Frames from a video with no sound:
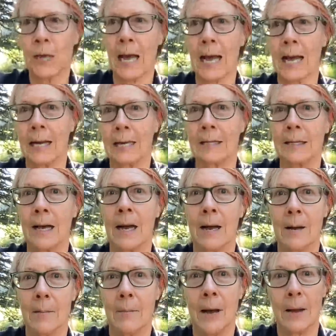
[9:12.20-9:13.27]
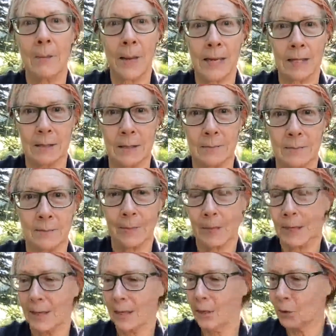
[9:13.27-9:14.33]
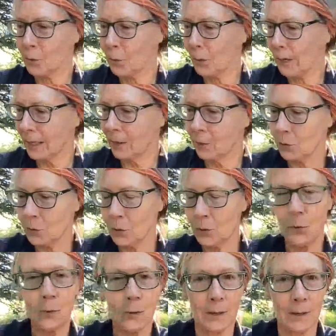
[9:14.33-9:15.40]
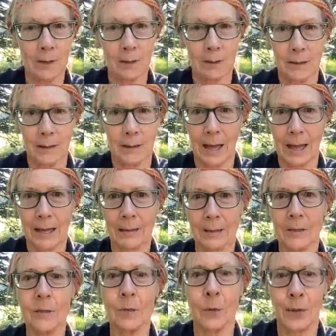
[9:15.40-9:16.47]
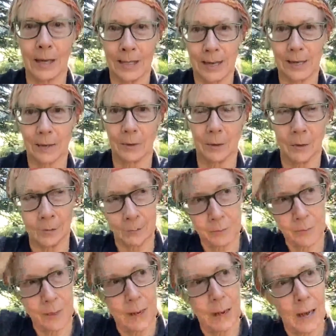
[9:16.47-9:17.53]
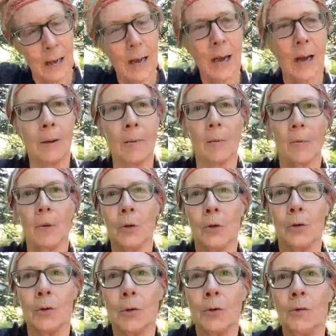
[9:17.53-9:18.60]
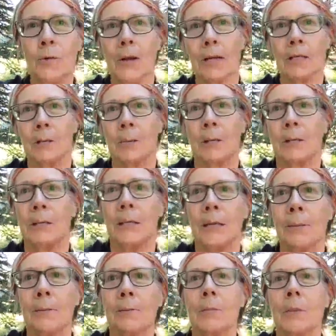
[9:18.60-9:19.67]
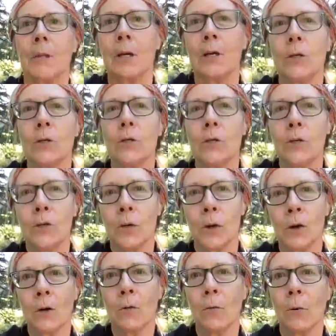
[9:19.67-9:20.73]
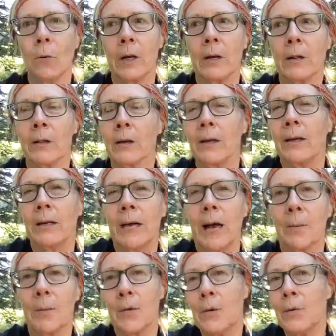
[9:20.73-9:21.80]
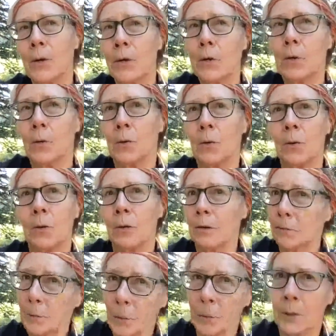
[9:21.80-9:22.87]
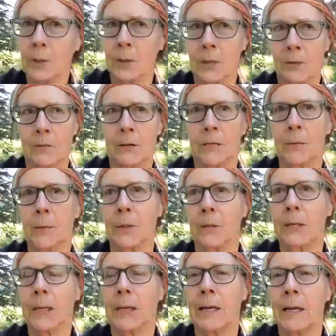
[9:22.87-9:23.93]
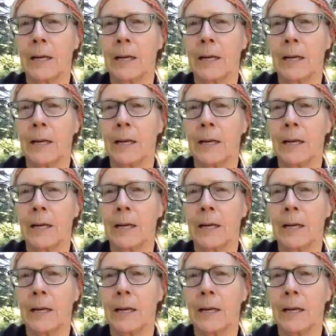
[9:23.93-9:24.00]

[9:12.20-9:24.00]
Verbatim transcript: as my base. Here's what I can do, and this is what I can't do. Um, when you're doing flexibility, start with, I mean, you can do mobility, flexibility,